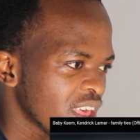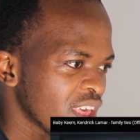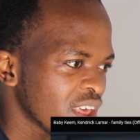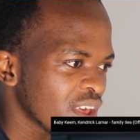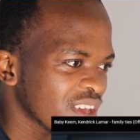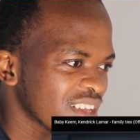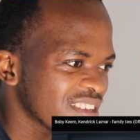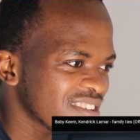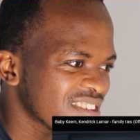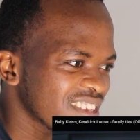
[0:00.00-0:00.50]

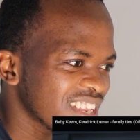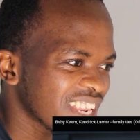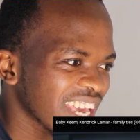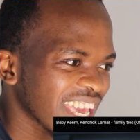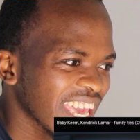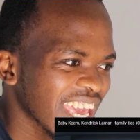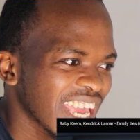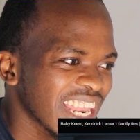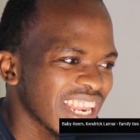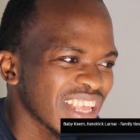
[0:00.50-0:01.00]
You can see the
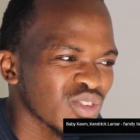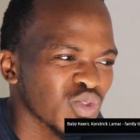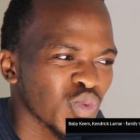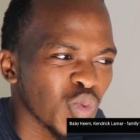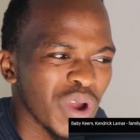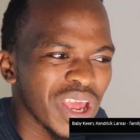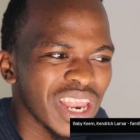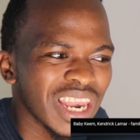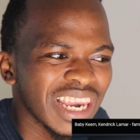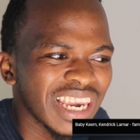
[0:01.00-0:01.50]
girl is
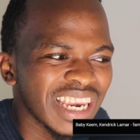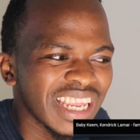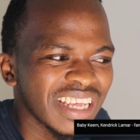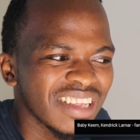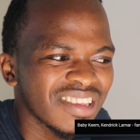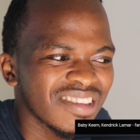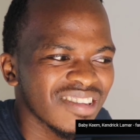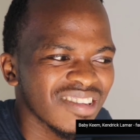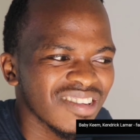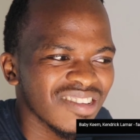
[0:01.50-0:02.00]
well
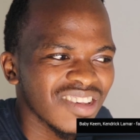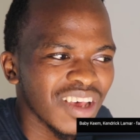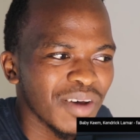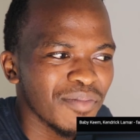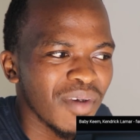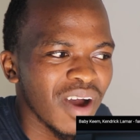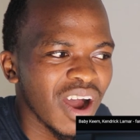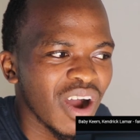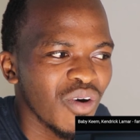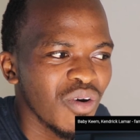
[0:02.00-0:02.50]
lit
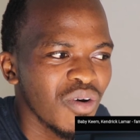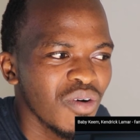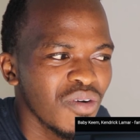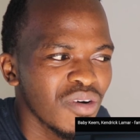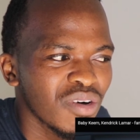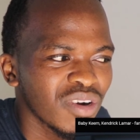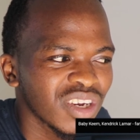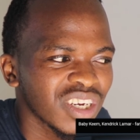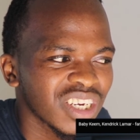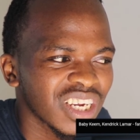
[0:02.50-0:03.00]
somehow,
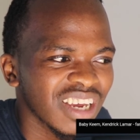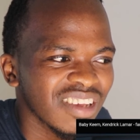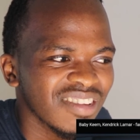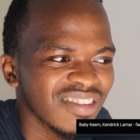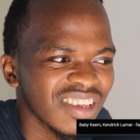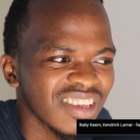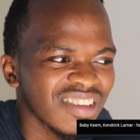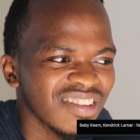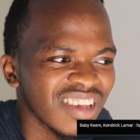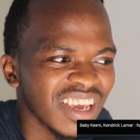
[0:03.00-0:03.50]

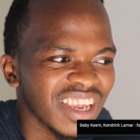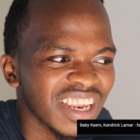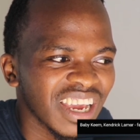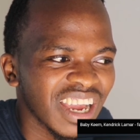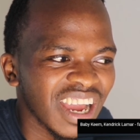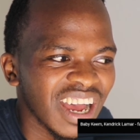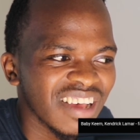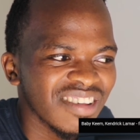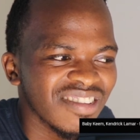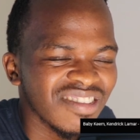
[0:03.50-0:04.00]
just inside the
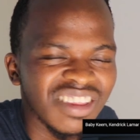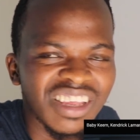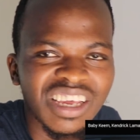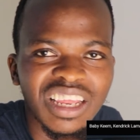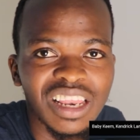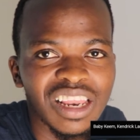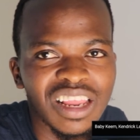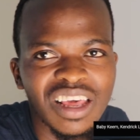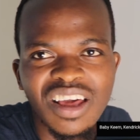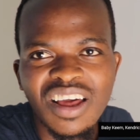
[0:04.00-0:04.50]
car
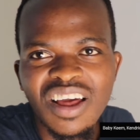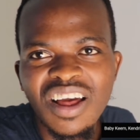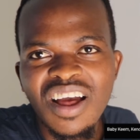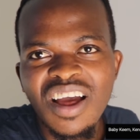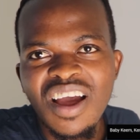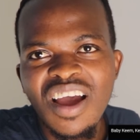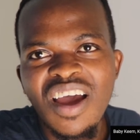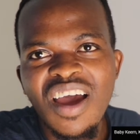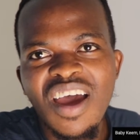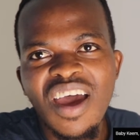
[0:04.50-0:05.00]
still.
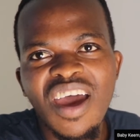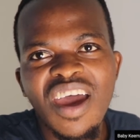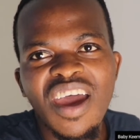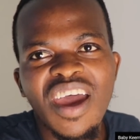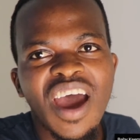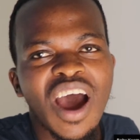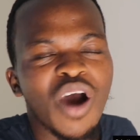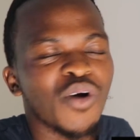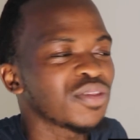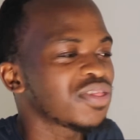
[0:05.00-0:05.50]

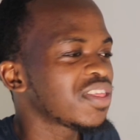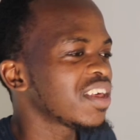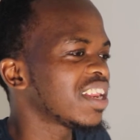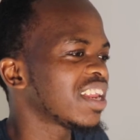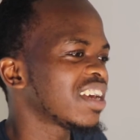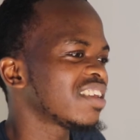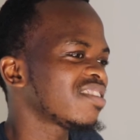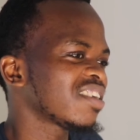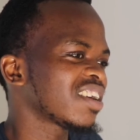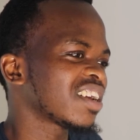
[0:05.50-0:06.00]
I would think
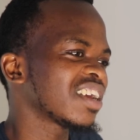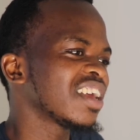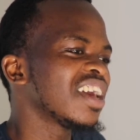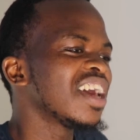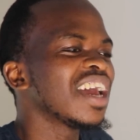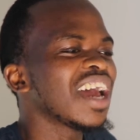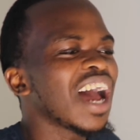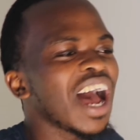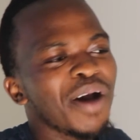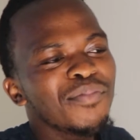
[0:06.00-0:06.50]
that's a great.
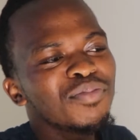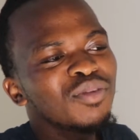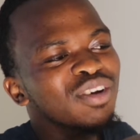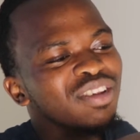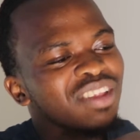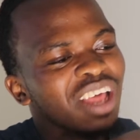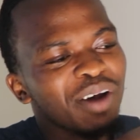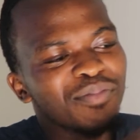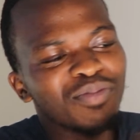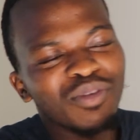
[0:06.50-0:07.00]
I'm
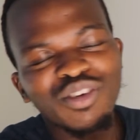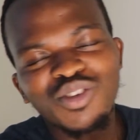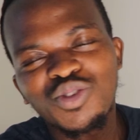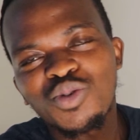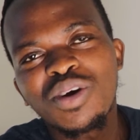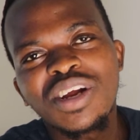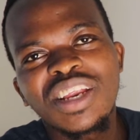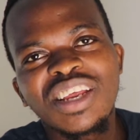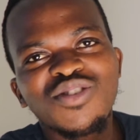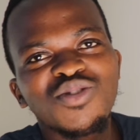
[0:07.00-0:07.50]
not
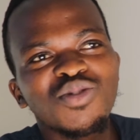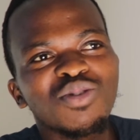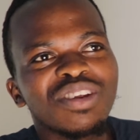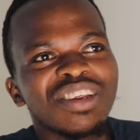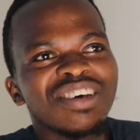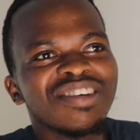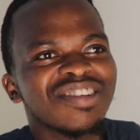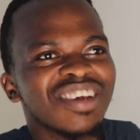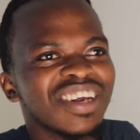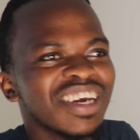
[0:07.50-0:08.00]
doing this to
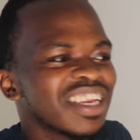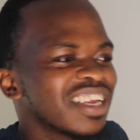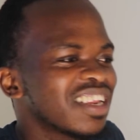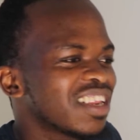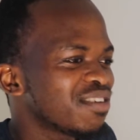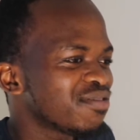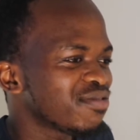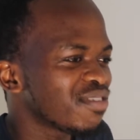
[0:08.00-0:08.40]
discredit the